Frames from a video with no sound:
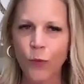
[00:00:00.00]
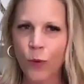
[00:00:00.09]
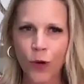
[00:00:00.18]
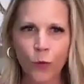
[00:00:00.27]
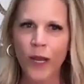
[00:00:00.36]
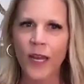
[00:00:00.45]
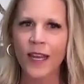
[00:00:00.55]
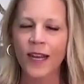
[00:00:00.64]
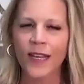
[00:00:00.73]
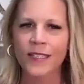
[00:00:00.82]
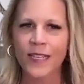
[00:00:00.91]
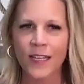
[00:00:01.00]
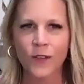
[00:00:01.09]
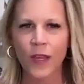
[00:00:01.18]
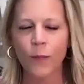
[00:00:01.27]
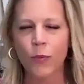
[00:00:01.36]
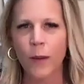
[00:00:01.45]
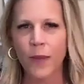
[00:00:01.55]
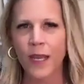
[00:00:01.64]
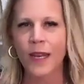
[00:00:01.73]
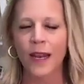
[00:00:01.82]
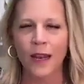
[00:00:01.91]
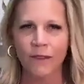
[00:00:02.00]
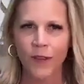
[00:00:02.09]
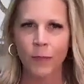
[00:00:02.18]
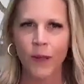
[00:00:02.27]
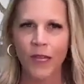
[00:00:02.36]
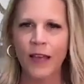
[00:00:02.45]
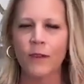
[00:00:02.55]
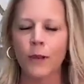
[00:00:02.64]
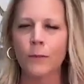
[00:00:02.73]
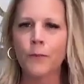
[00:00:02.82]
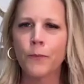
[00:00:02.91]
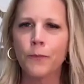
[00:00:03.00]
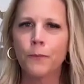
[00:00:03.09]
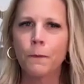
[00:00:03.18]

We want to recognize that. So they brought me in at a VP level.